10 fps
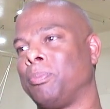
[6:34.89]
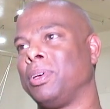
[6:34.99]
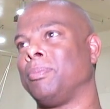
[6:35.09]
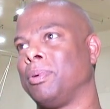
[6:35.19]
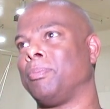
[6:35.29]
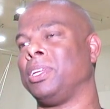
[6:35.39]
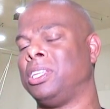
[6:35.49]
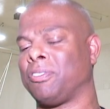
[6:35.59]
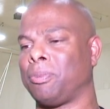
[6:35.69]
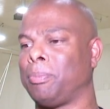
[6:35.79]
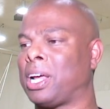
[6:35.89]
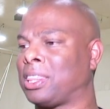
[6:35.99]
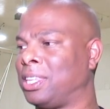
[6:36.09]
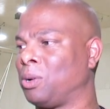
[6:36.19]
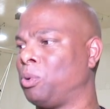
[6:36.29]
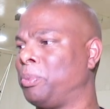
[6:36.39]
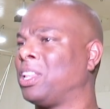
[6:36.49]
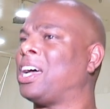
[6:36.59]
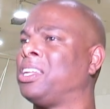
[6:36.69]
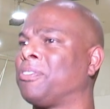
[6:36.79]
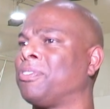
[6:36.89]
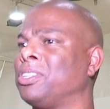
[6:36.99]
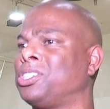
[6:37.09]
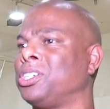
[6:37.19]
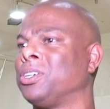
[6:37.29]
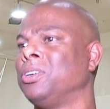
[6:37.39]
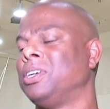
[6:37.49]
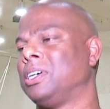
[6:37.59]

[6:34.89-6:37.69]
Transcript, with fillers: be be different, but I think we'll be a lot different this year.